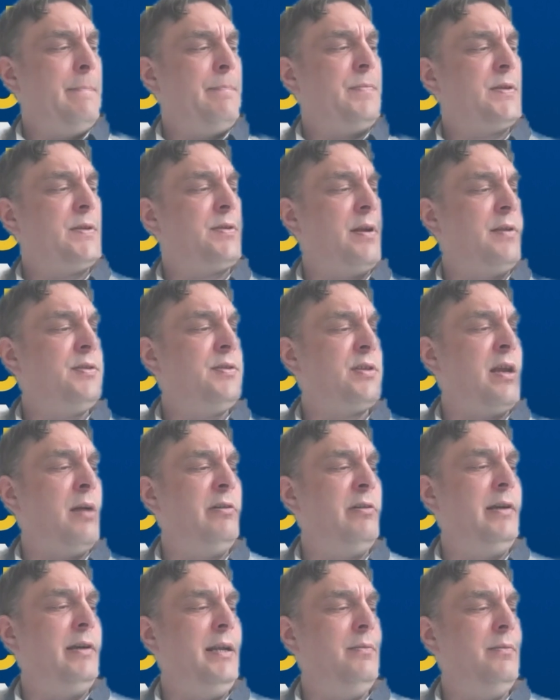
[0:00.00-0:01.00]
So in
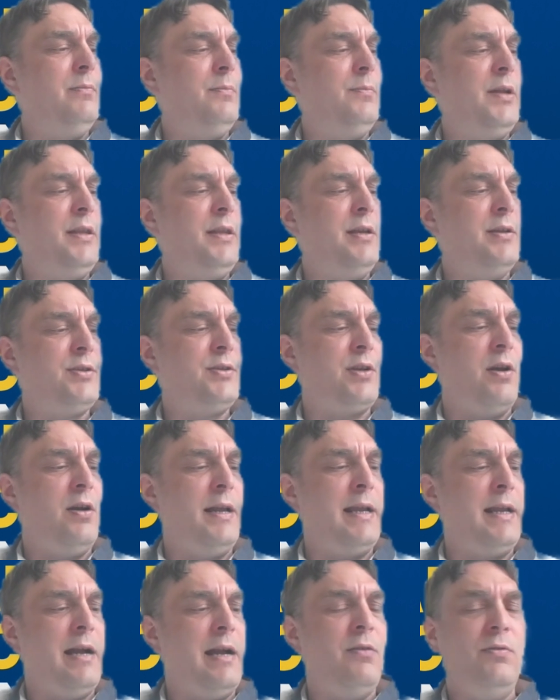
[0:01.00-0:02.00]
summary, whether you're
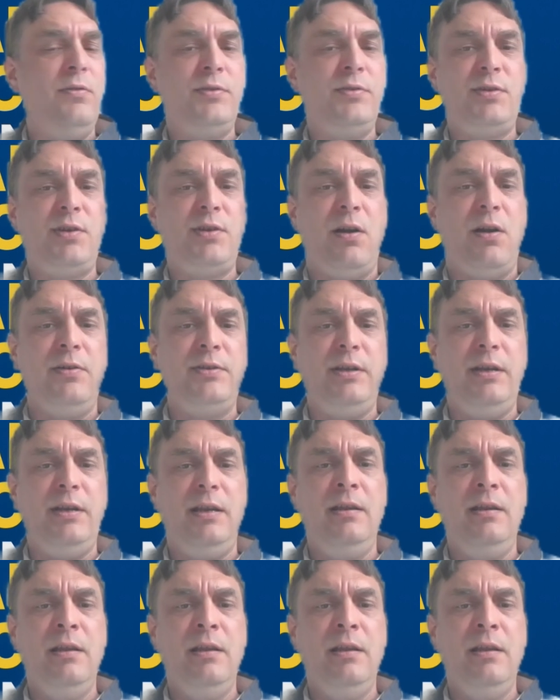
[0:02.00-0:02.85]
starting out or starting,